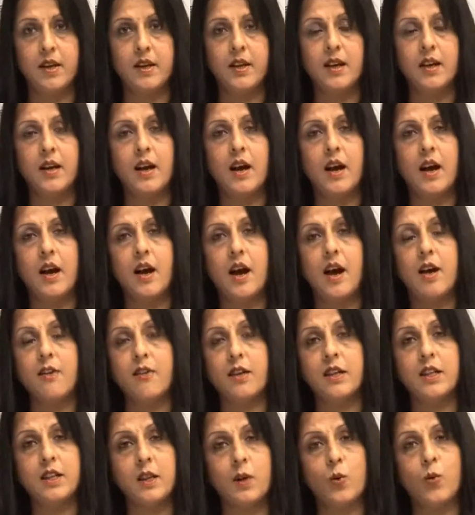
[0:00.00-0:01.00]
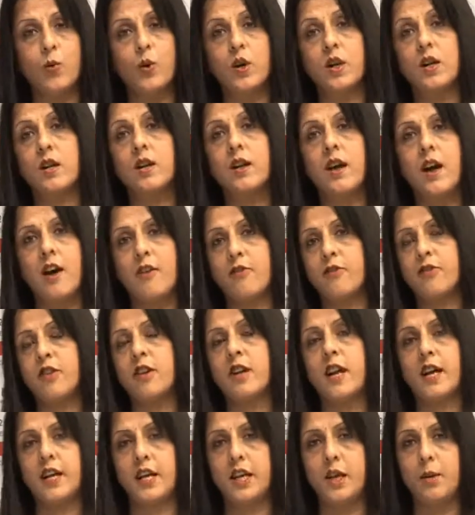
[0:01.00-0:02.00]
uh, in the world after
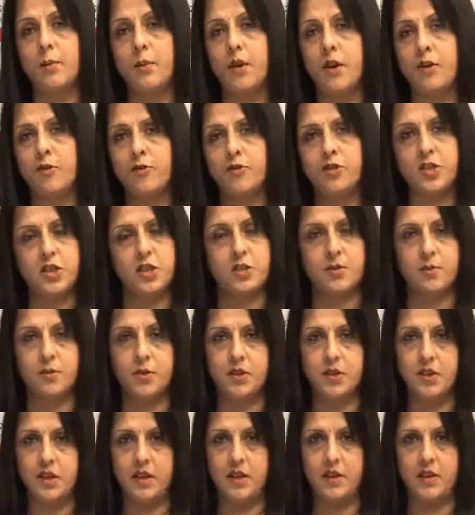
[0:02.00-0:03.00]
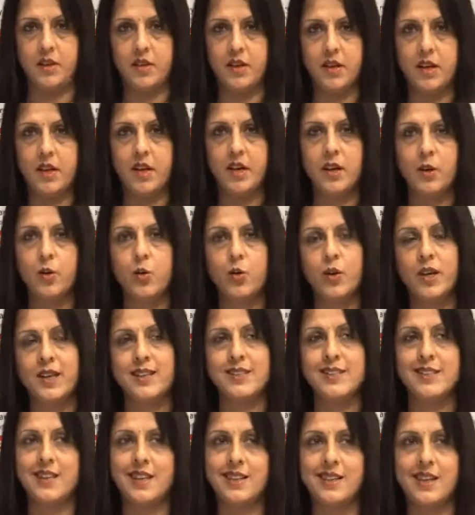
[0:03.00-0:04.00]
ACHEMA of Germany you can
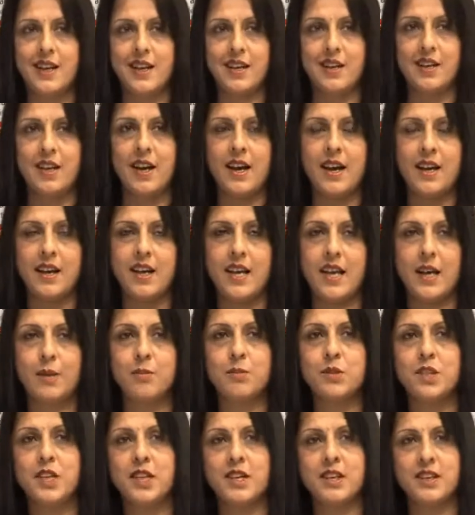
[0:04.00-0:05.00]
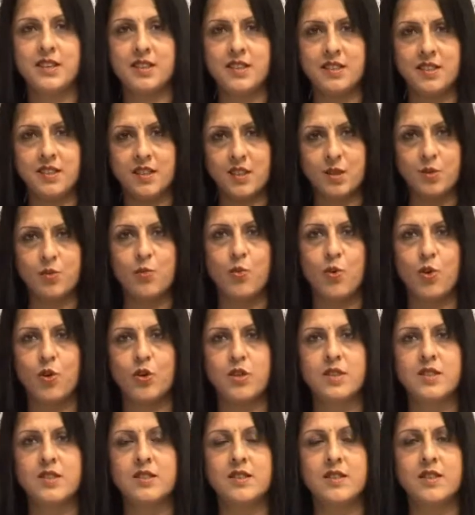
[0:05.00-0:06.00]
say that Chemtech is a small
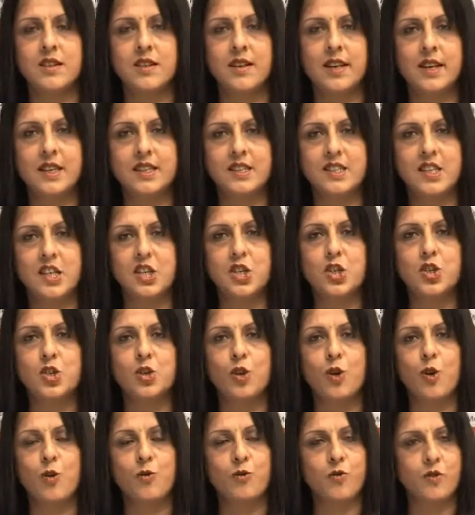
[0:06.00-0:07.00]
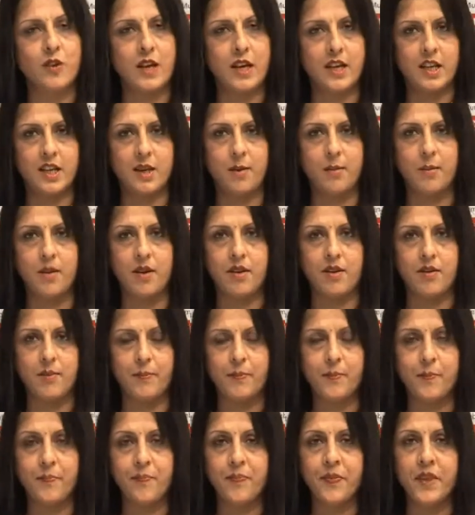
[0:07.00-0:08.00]
extension of ACHEMA
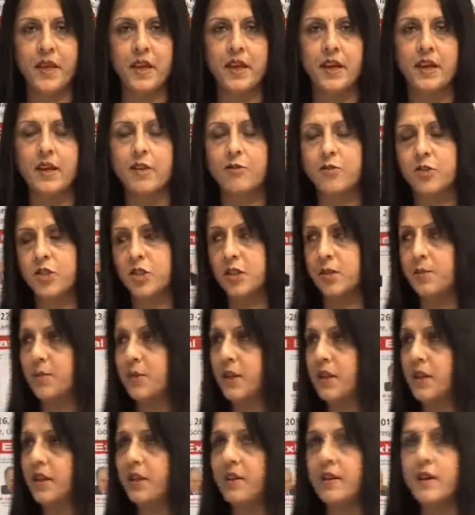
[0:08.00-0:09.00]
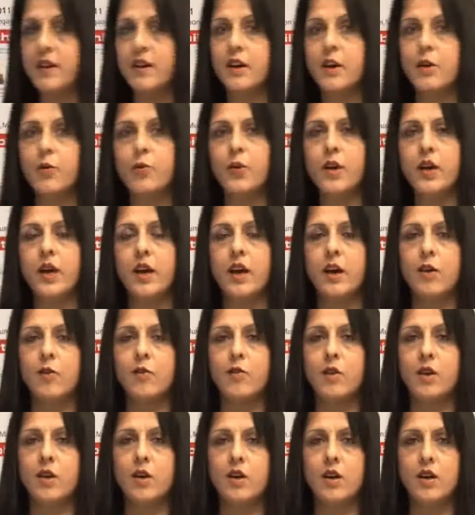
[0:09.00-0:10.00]
of Germany. We have
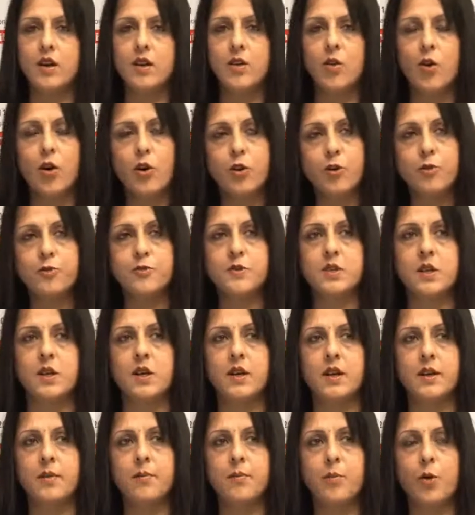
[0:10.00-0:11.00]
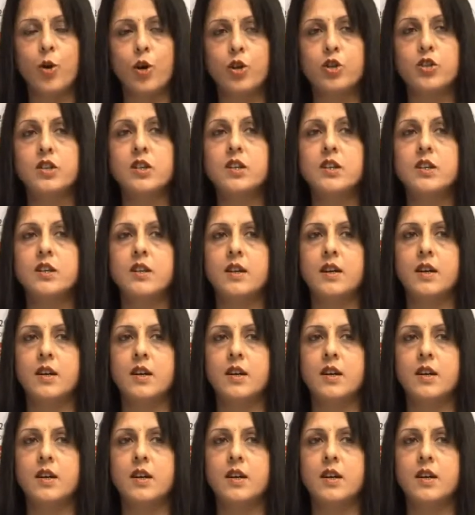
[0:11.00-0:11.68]
a lot of uh, important uh,